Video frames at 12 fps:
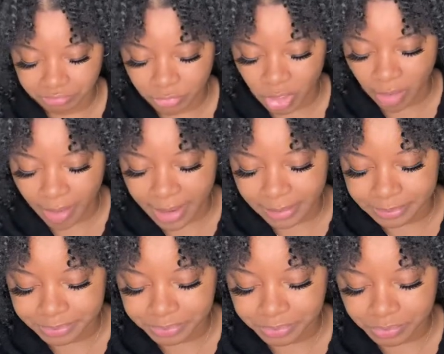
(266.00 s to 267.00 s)

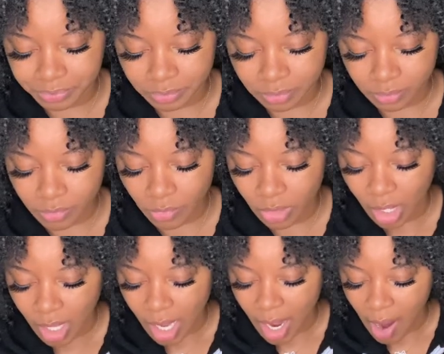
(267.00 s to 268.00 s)

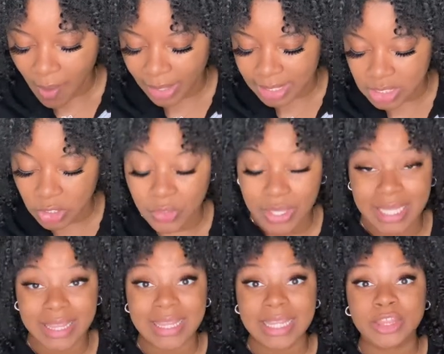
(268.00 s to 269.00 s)
All right, so the